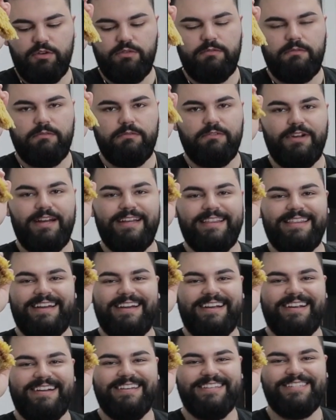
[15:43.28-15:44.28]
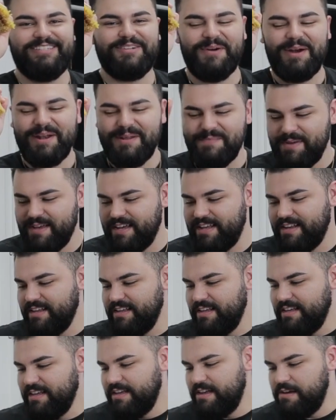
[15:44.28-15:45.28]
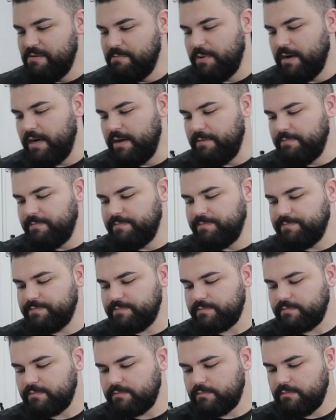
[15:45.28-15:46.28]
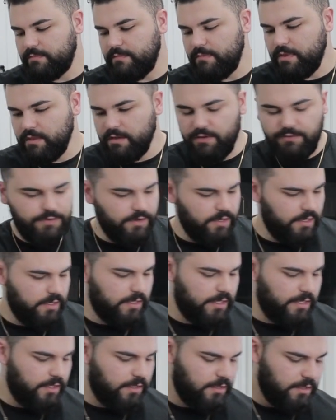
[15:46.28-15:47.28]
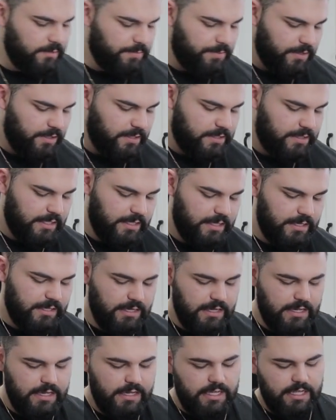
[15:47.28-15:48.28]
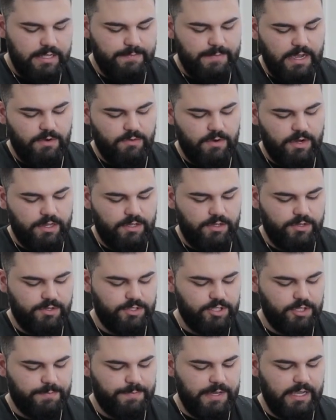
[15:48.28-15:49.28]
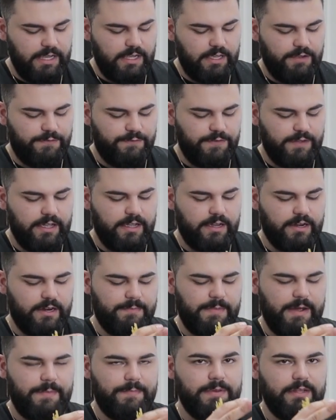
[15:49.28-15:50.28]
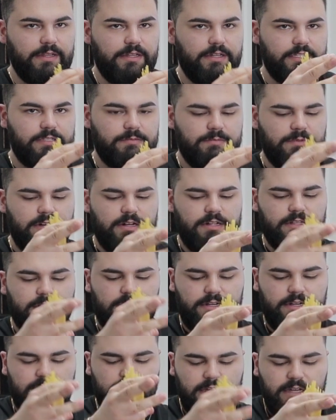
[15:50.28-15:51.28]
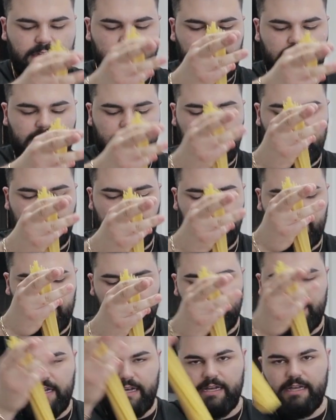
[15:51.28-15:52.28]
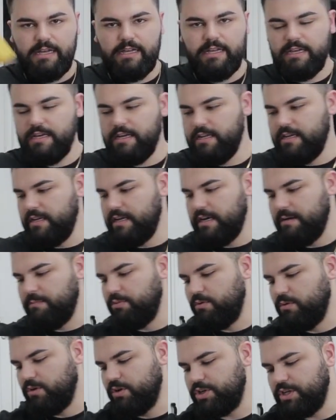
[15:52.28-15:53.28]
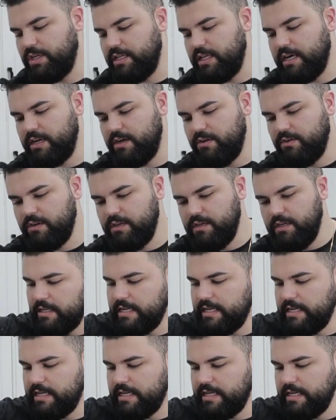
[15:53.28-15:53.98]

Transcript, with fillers: Oh, right there. It's quite a bit. But if you're a littler person, you might want to use your pinky finger. It might be a little smaller. And yeah, portion that out.